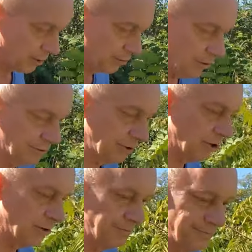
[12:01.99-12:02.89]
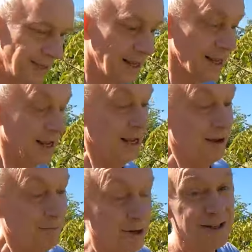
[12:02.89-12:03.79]
So I drove slow.
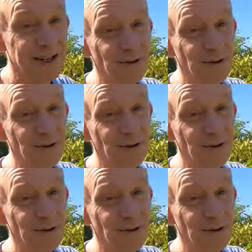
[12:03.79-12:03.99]
Plus,